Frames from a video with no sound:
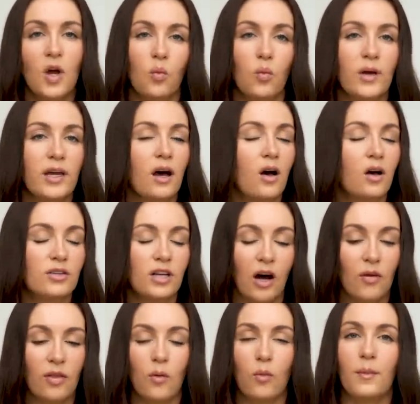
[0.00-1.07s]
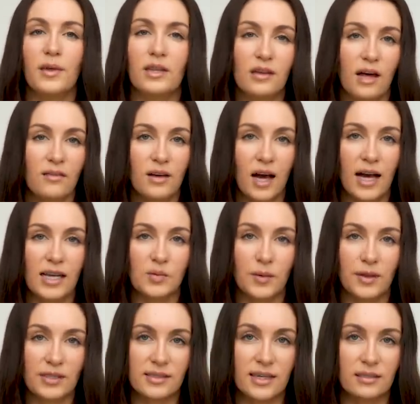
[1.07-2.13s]
We all know that women love guys with
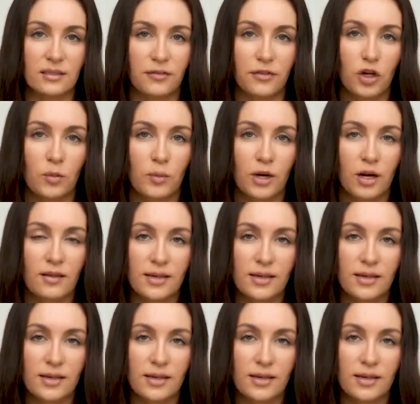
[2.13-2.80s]
a sense of humor.